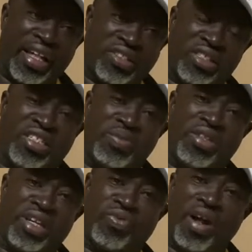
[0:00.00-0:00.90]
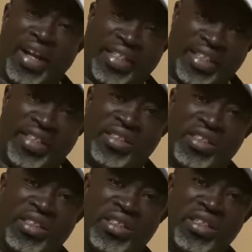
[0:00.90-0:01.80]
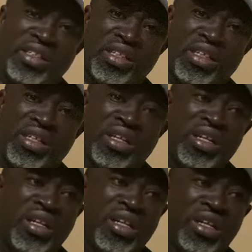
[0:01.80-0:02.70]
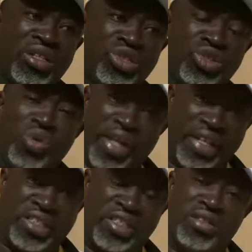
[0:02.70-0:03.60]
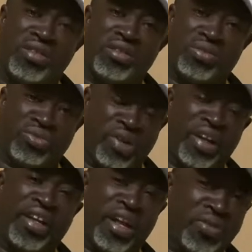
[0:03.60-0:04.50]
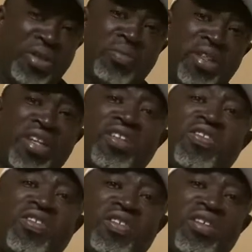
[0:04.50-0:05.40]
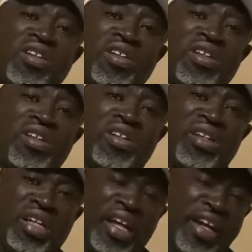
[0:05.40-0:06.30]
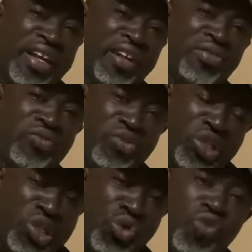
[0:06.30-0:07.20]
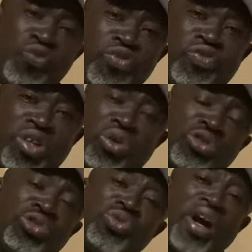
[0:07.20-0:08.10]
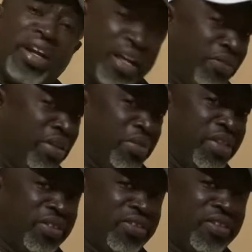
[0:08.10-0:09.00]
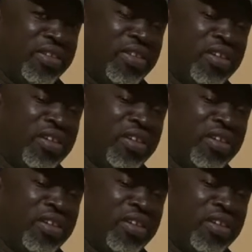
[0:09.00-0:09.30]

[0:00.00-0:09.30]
60 meters for under 10. U18 running 100 meters and then U15 also run 100 meters.